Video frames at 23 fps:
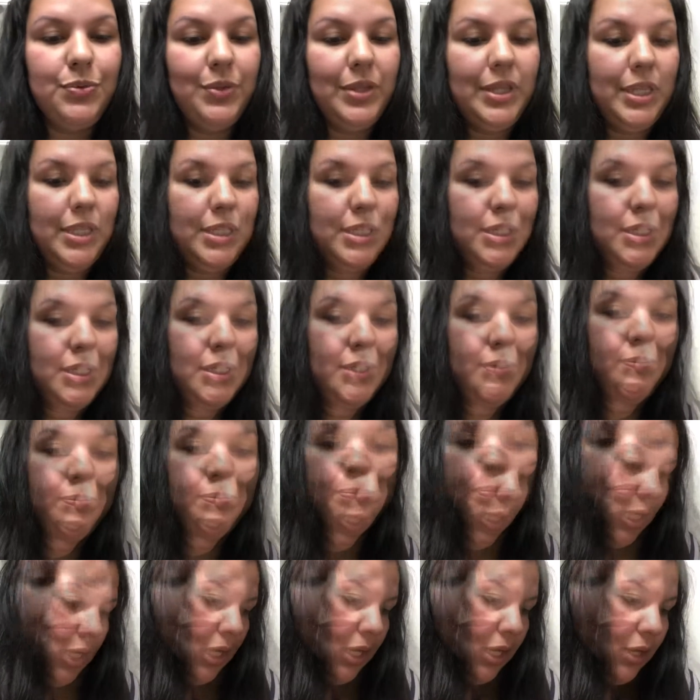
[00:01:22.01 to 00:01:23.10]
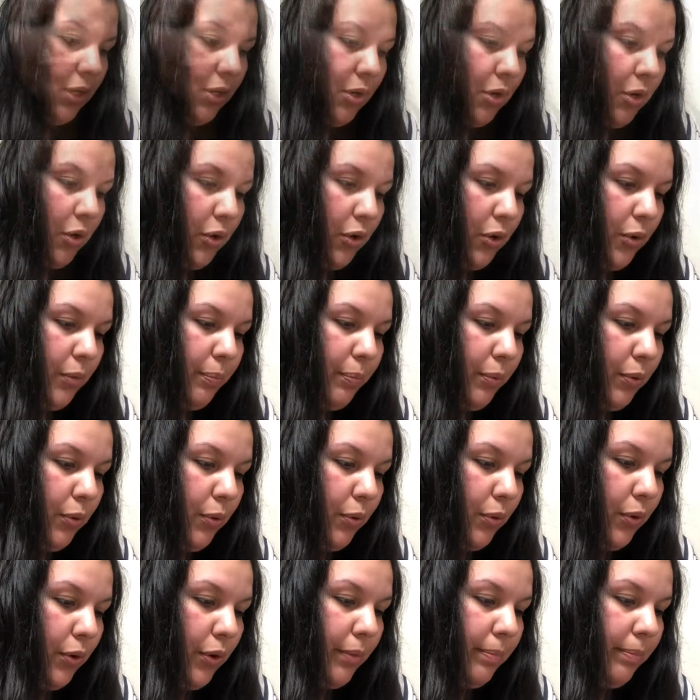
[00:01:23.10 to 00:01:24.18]
And then I see the No
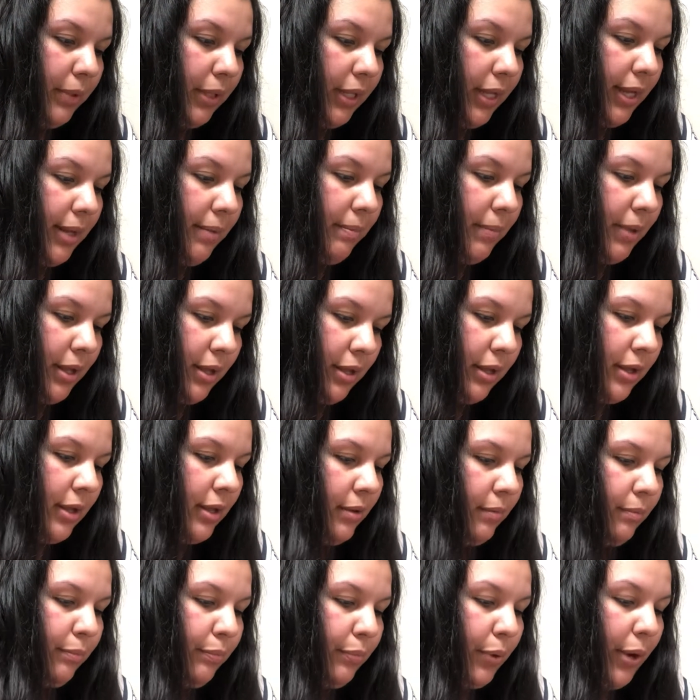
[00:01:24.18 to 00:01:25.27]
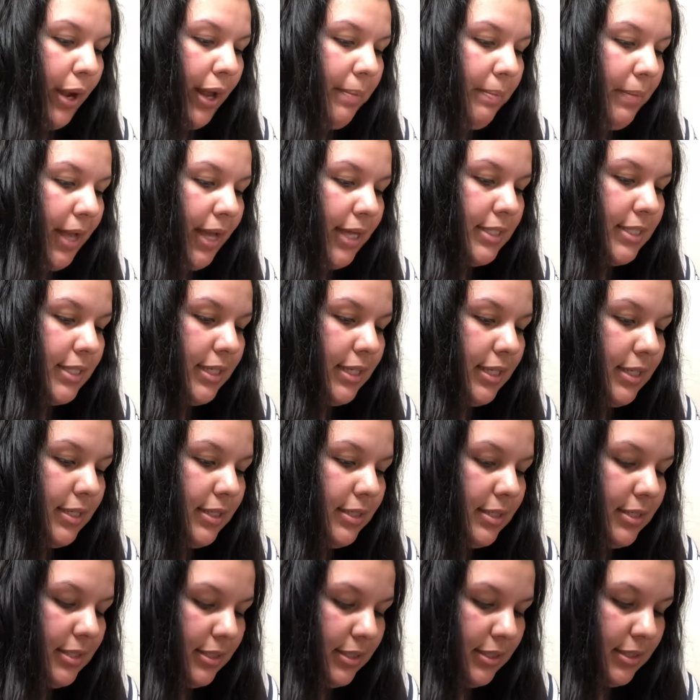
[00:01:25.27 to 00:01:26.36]
Problem Prime
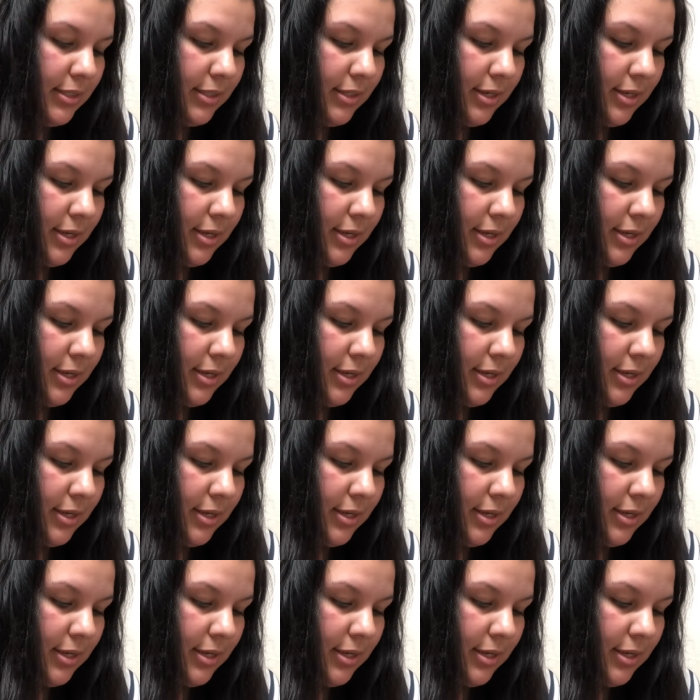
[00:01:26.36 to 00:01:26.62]
Essence